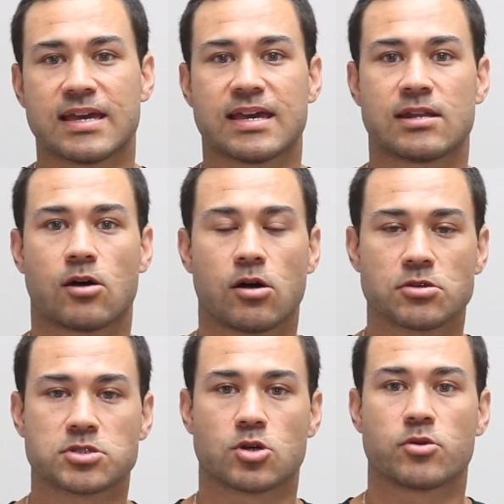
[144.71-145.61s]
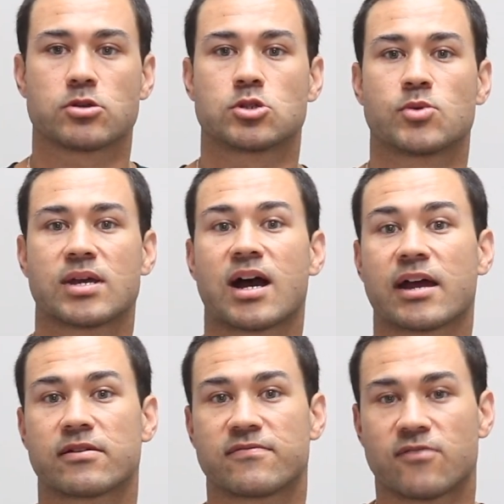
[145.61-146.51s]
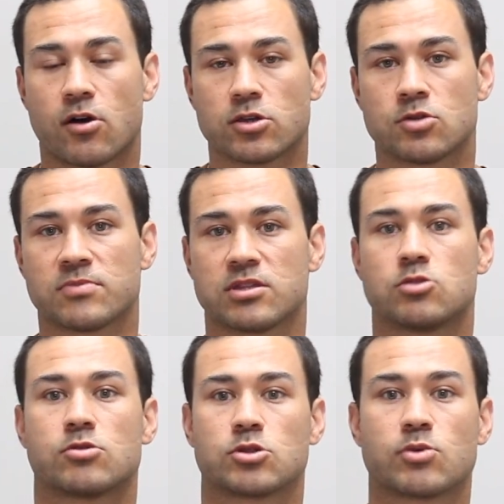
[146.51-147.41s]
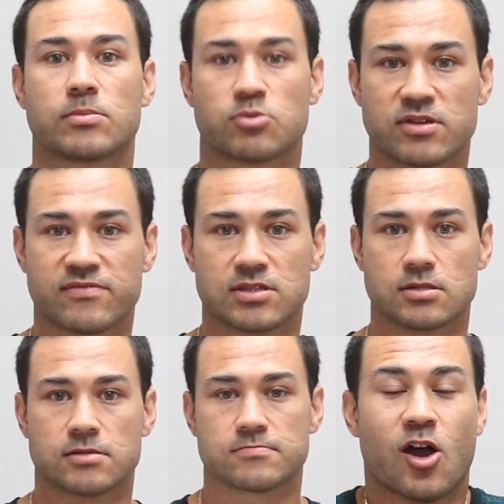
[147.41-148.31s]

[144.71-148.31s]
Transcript: and also you're doing higher volume than you were doing previously.